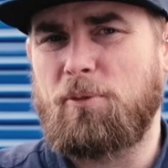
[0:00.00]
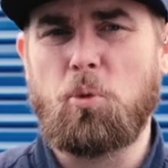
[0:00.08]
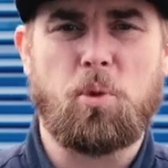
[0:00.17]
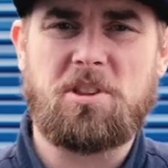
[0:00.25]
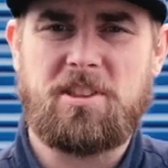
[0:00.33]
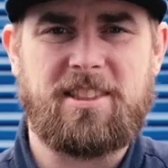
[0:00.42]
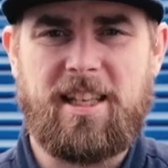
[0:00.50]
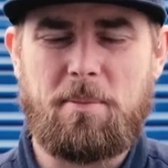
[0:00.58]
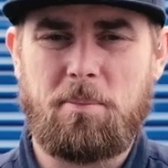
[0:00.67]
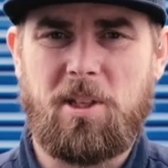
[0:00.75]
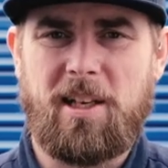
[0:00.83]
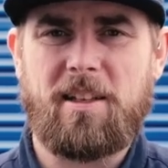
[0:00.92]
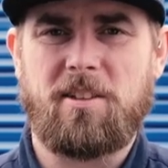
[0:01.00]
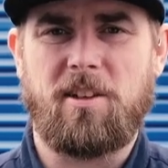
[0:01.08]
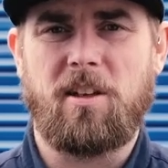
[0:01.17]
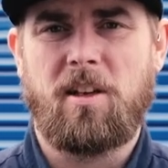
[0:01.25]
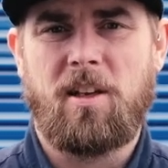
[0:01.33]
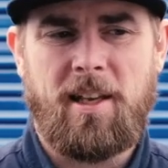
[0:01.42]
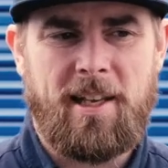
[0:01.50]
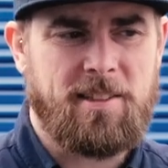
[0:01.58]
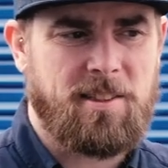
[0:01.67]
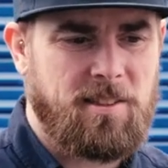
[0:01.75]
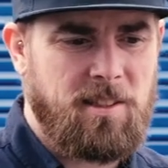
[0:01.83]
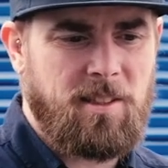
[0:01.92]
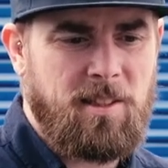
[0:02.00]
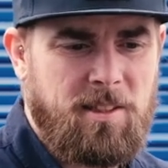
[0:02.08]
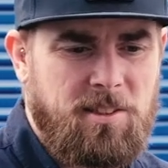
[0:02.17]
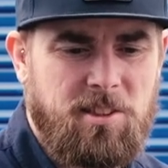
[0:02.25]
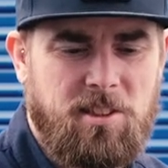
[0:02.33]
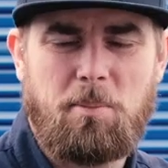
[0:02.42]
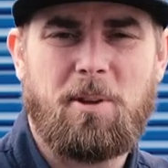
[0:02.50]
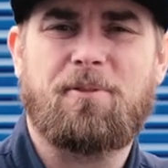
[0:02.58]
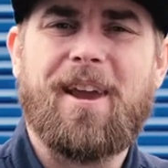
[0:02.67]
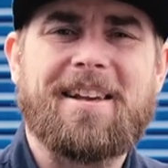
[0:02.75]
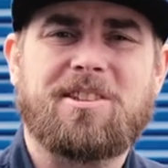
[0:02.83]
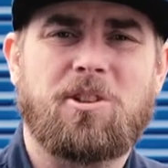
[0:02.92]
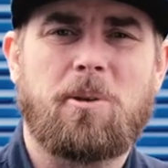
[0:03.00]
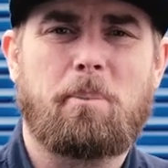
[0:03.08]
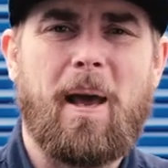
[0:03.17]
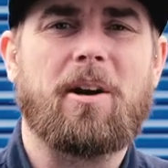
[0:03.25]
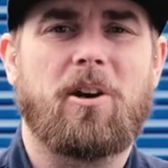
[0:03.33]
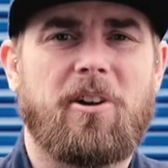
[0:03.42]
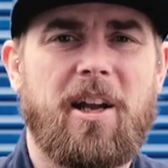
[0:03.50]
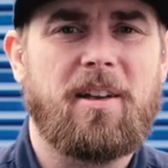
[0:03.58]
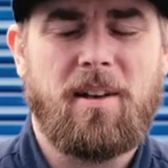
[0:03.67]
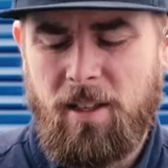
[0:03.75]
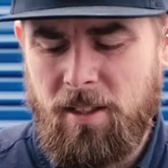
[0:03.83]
4 is the same connector. It's, it's just gonna be faster and better, right?